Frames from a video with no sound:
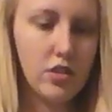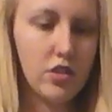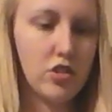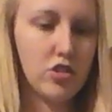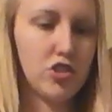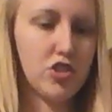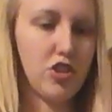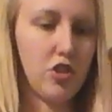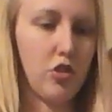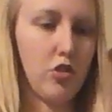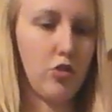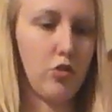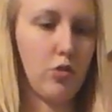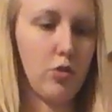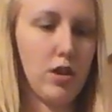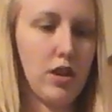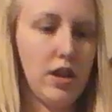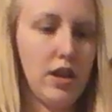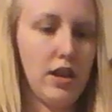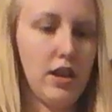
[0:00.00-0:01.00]

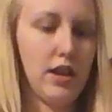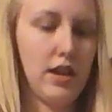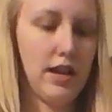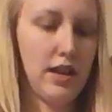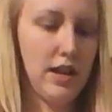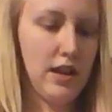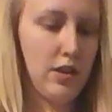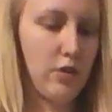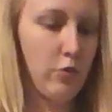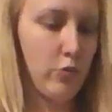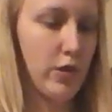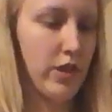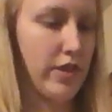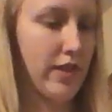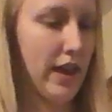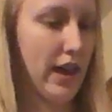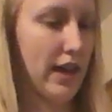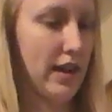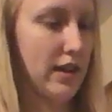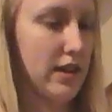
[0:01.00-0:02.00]
So we
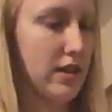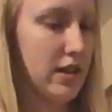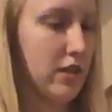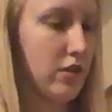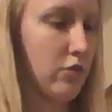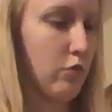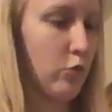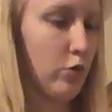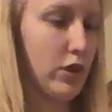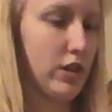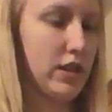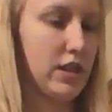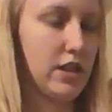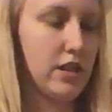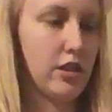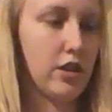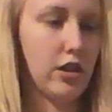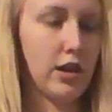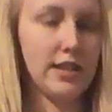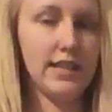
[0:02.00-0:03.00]
then would
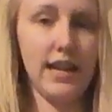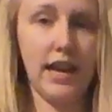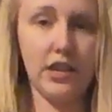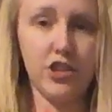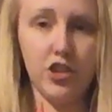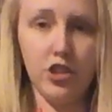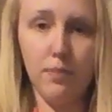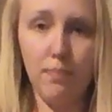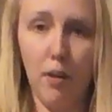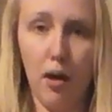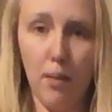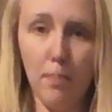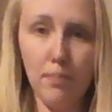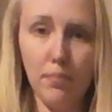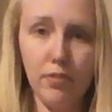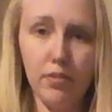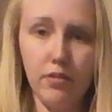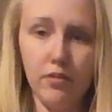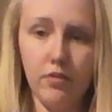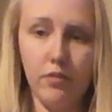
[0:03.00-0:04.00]
either attach the
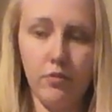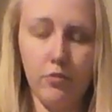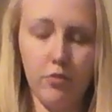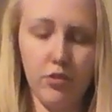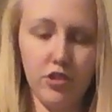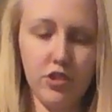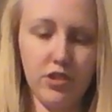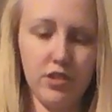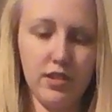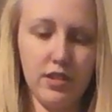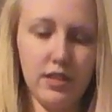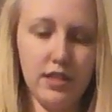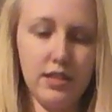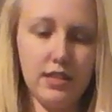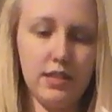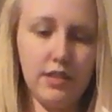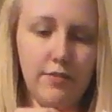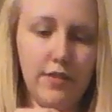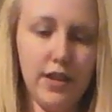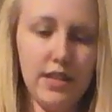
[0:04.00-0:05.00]
pump, which is
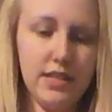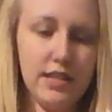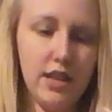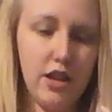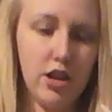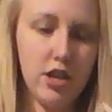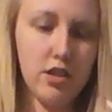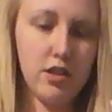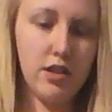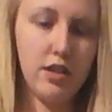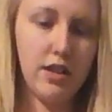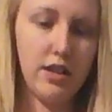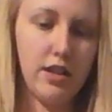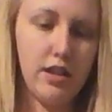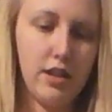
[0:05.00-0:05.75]
this device here,